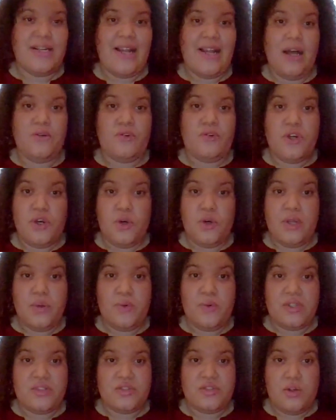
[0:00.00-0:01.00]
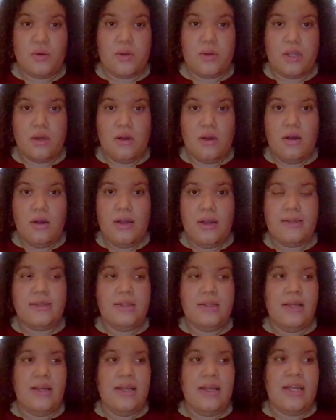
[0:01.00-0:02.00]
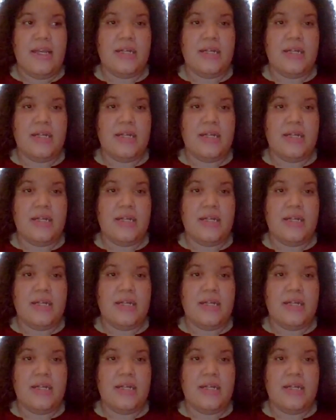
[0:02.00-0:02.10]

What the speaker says: now knowing what's going on,